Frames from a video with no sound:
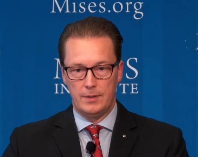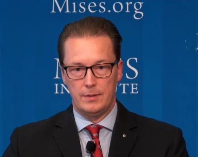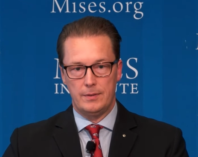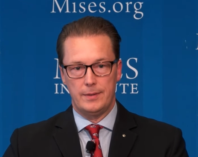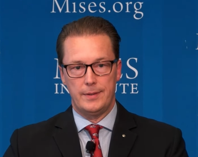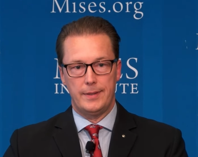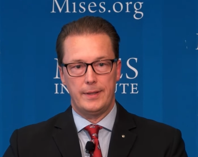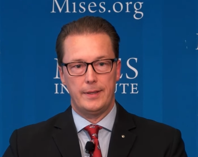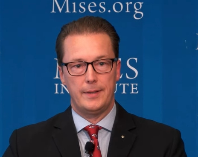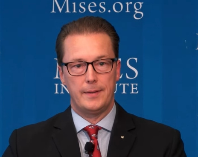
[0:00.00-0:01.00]

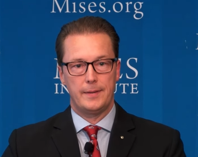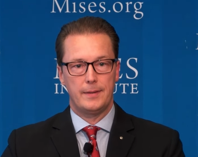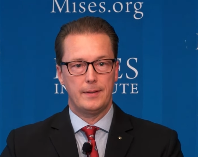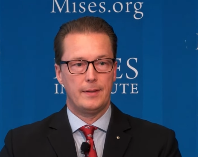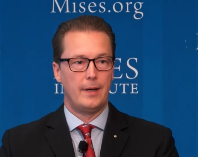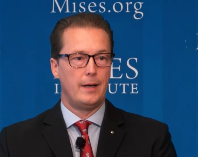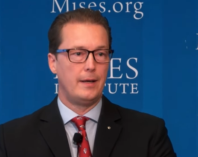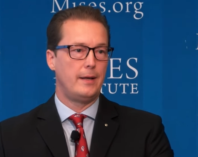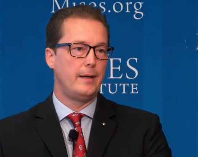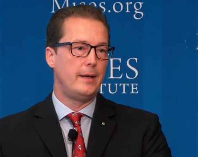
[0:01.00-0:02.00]

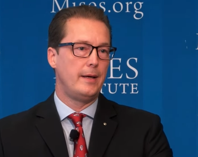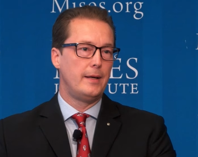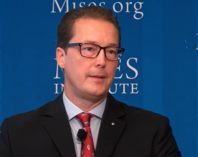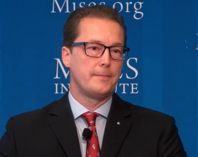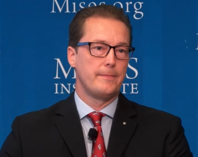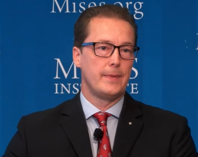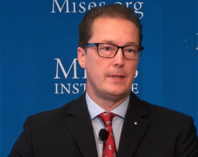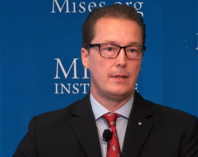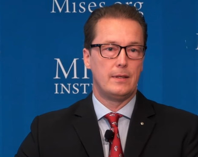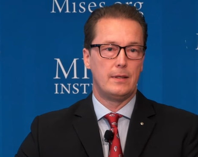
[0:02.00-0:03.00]

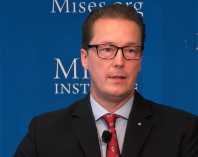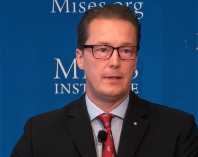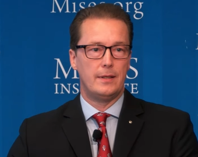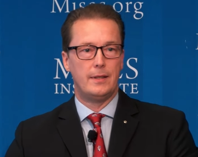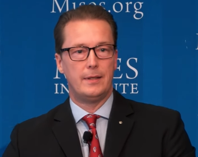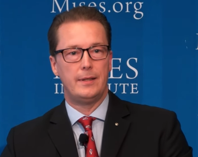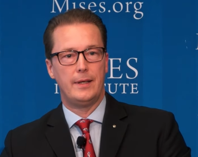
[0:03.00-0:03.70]
No one is speaking in this clip.